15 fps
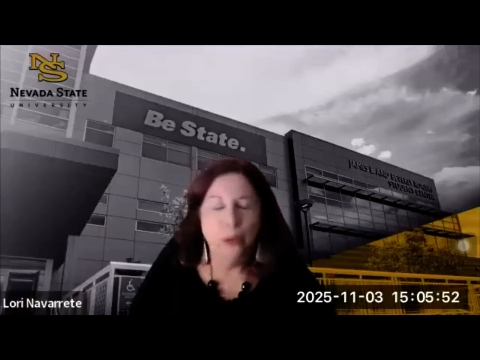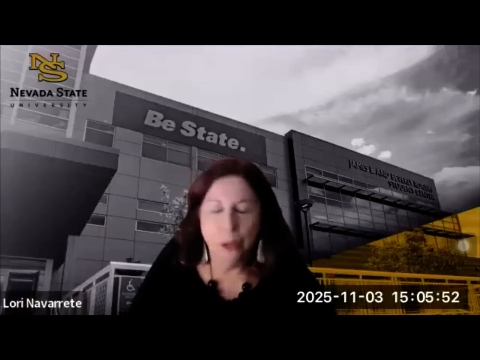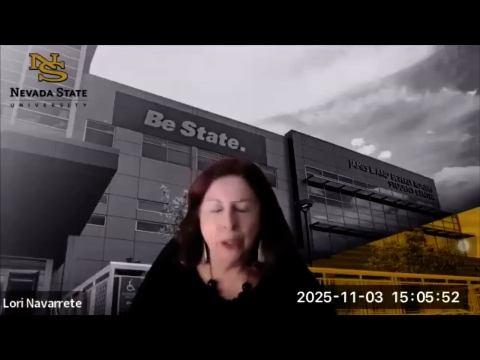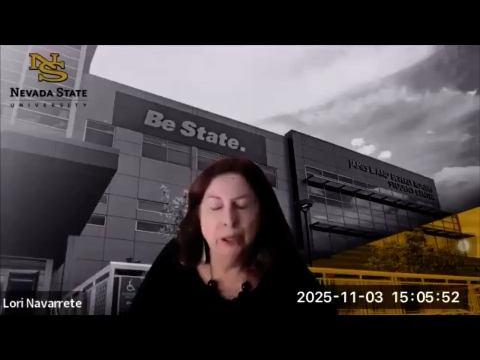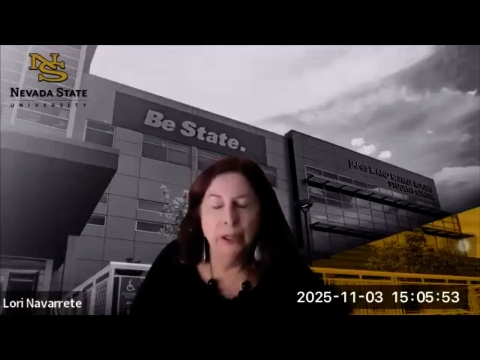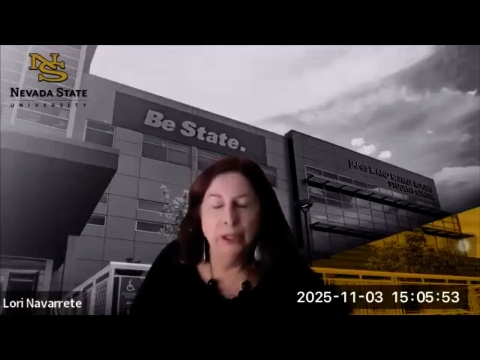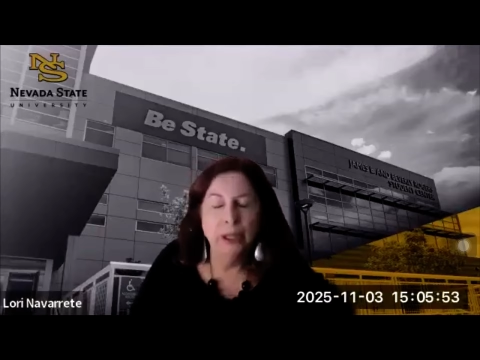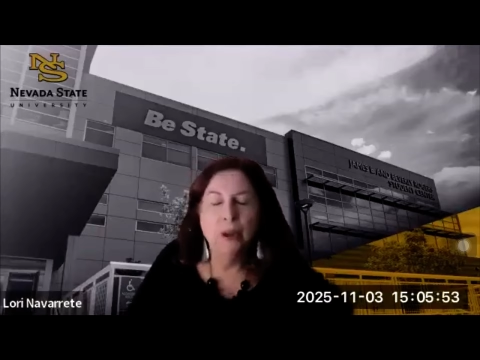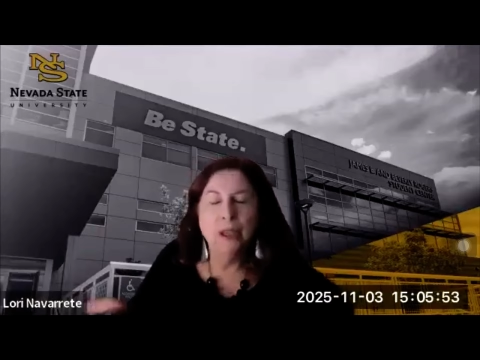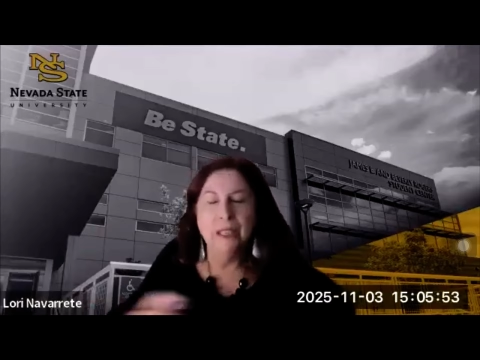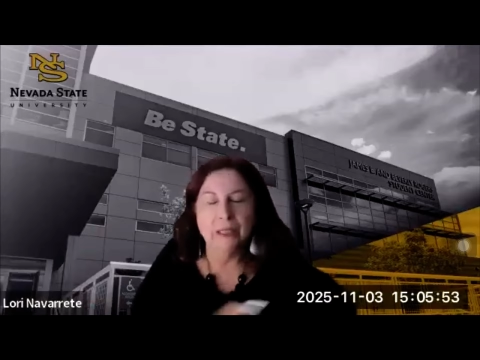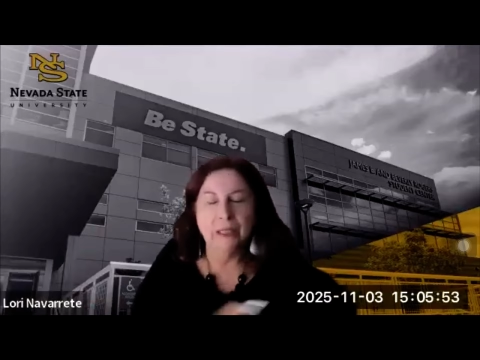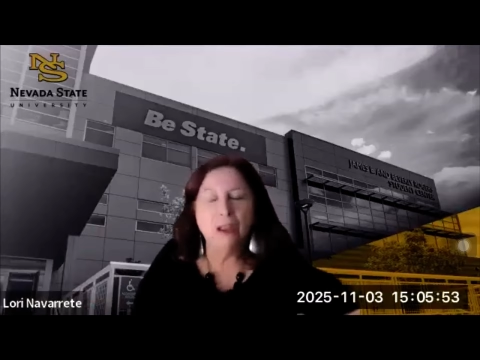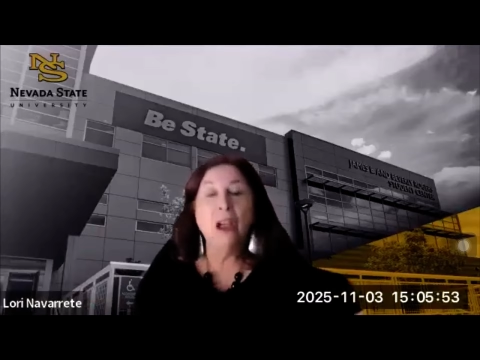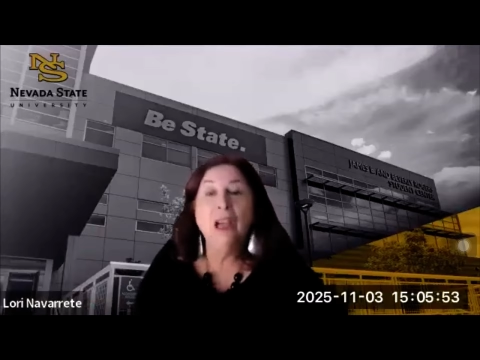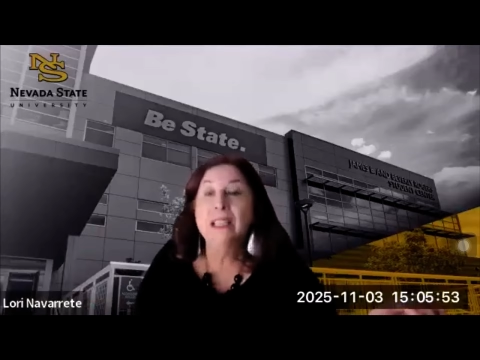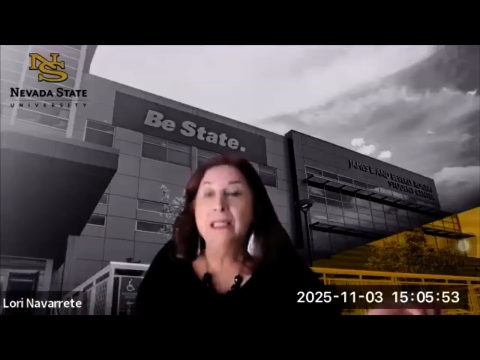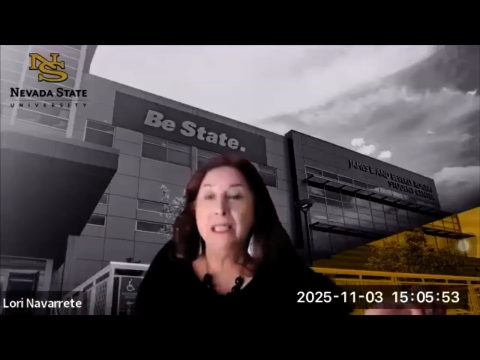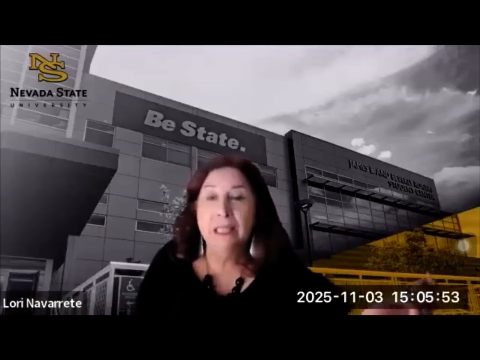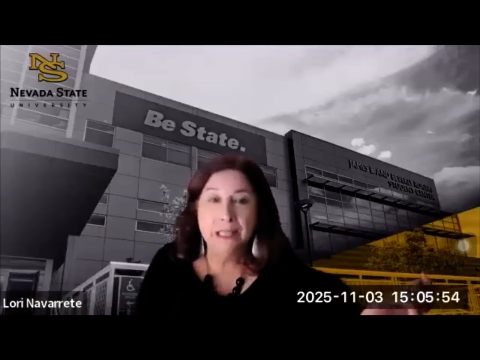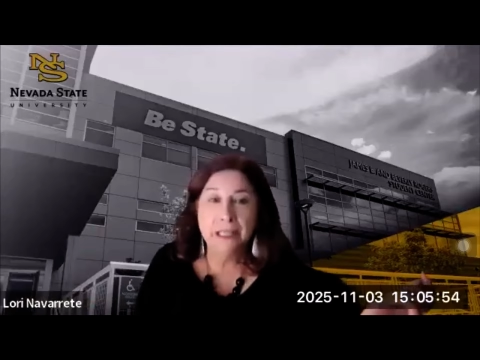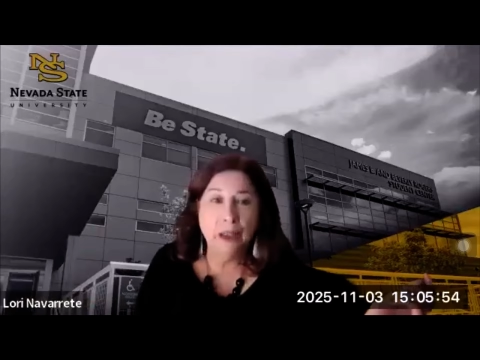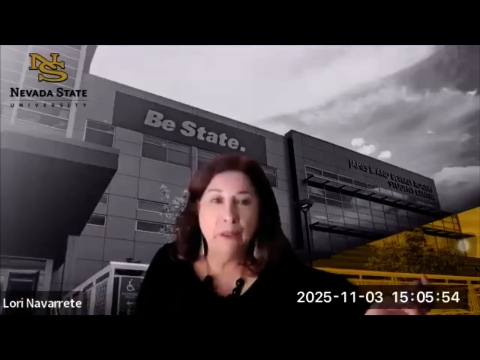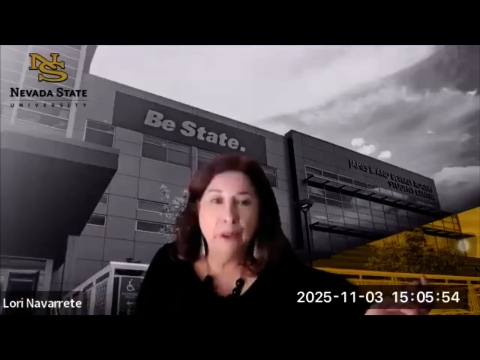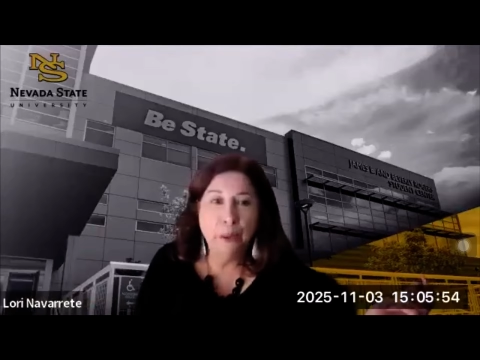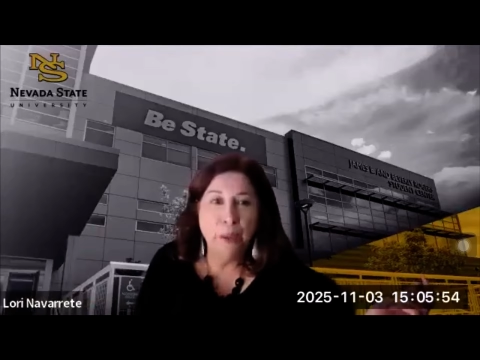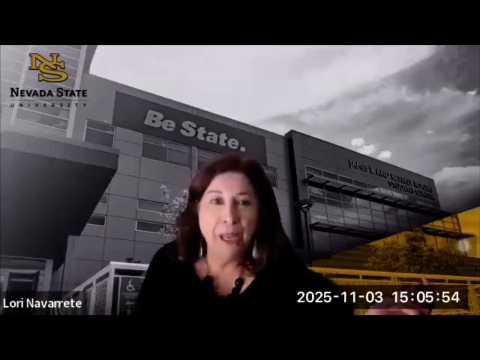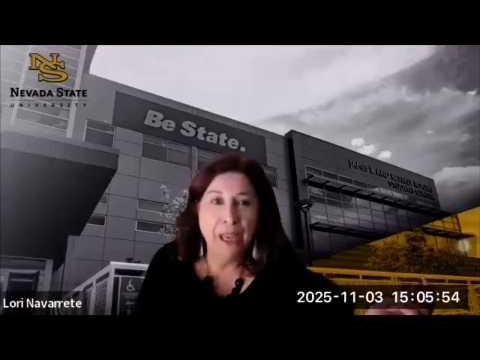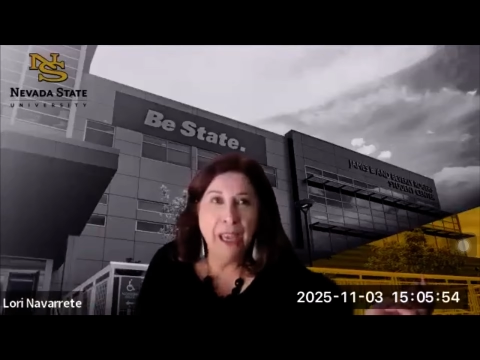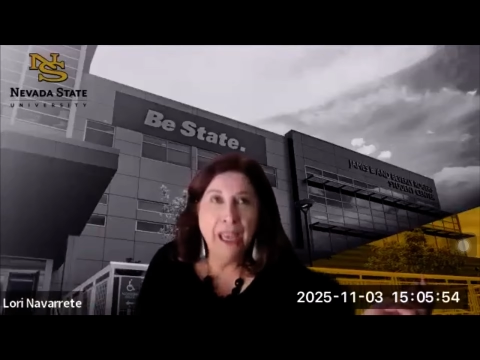clearly what content is
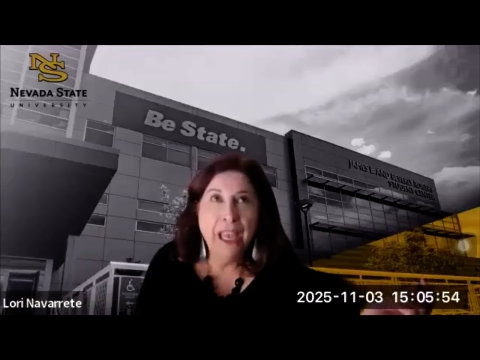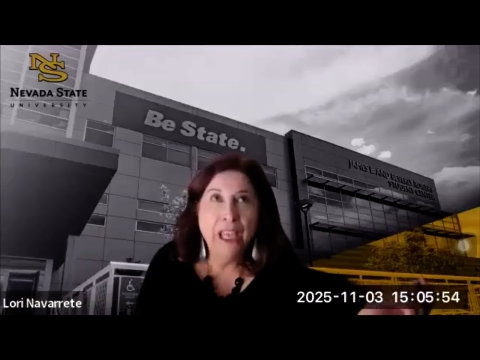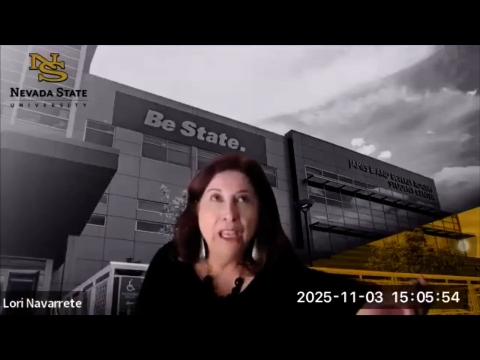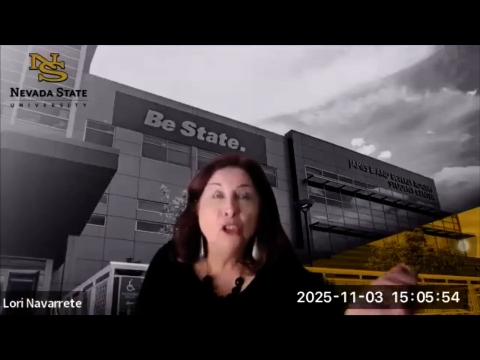covered, but